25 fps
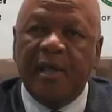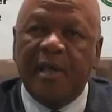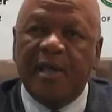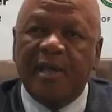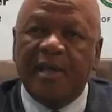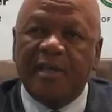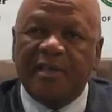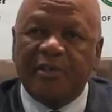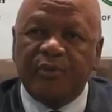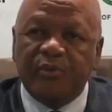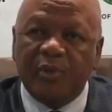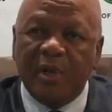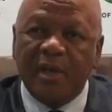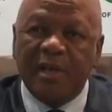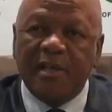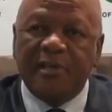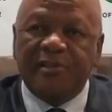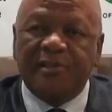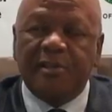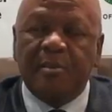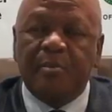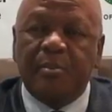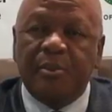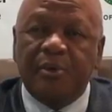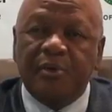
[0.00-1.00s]
as well as
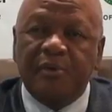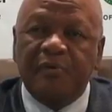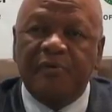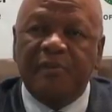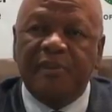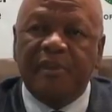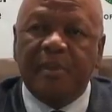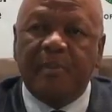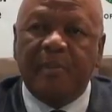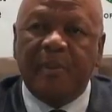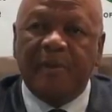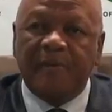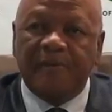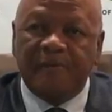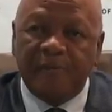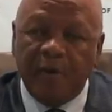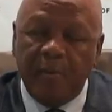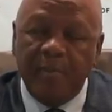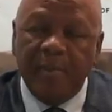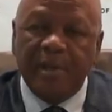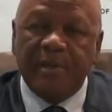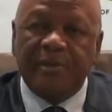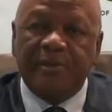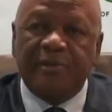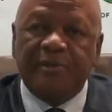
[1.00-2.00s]
improving the
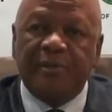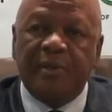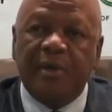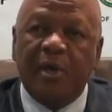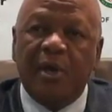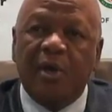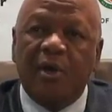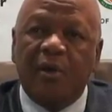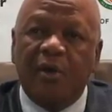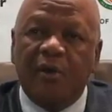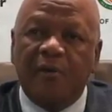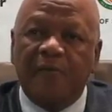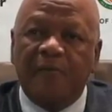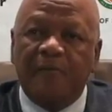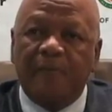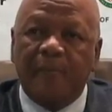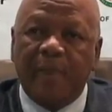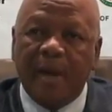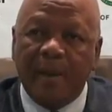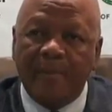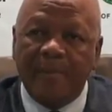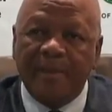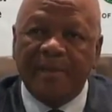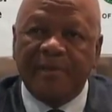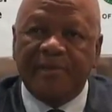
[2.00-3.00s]
performance of
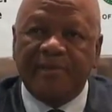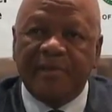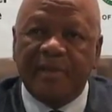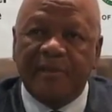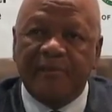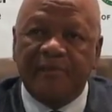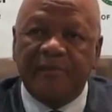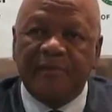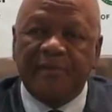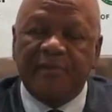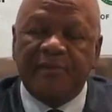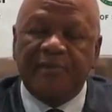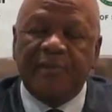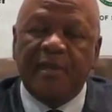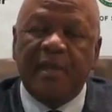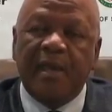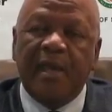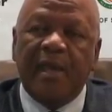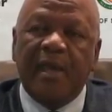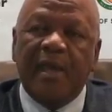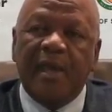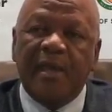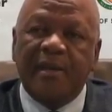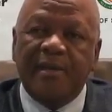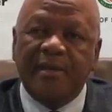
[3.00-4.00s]
public service
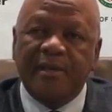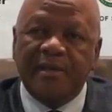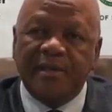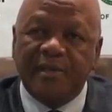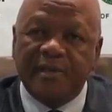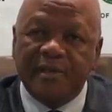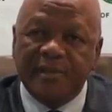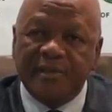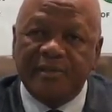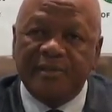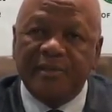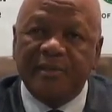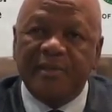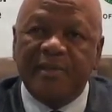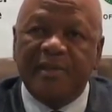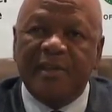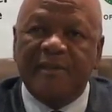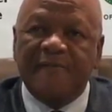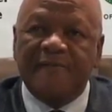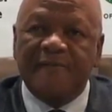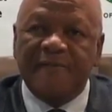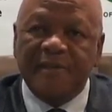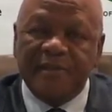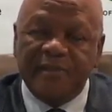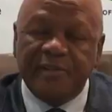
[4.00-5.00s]
and increasing the
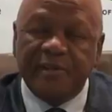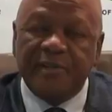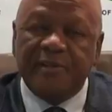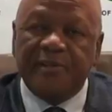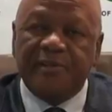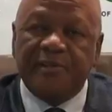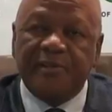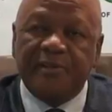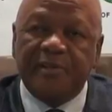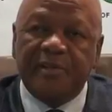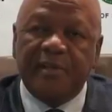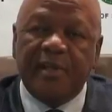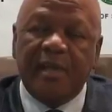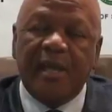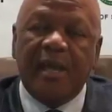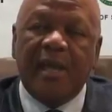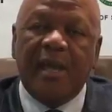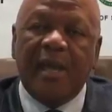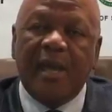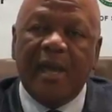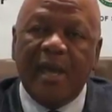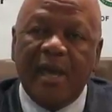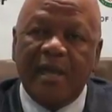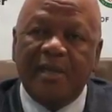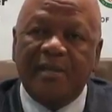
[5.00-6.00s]
efficiency
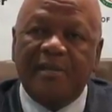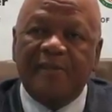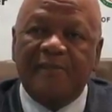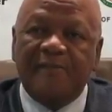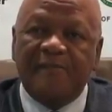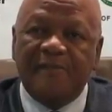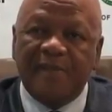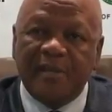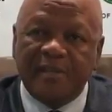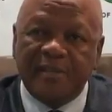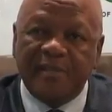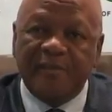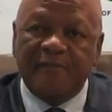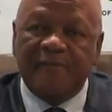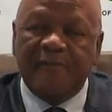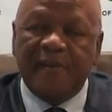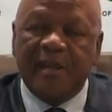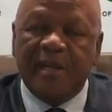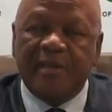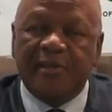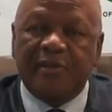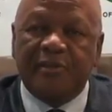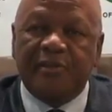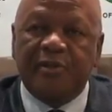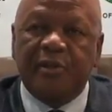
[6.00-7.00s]
and
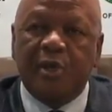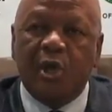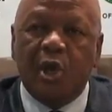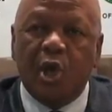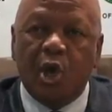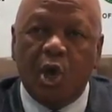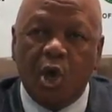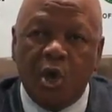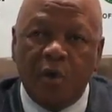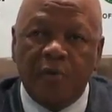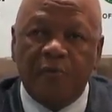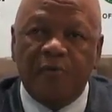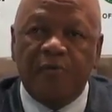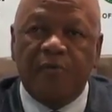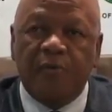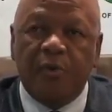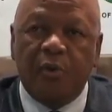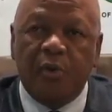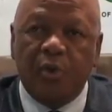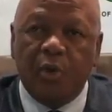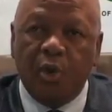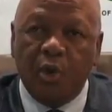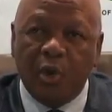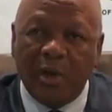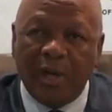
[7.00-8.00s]
effectiveness of
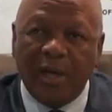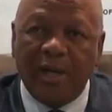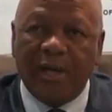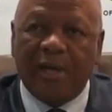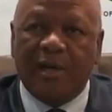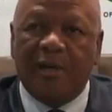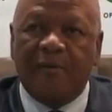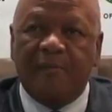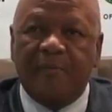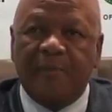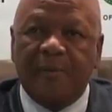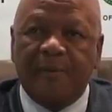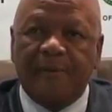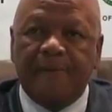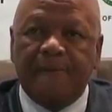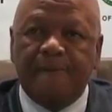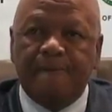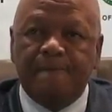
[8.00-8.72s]
local government.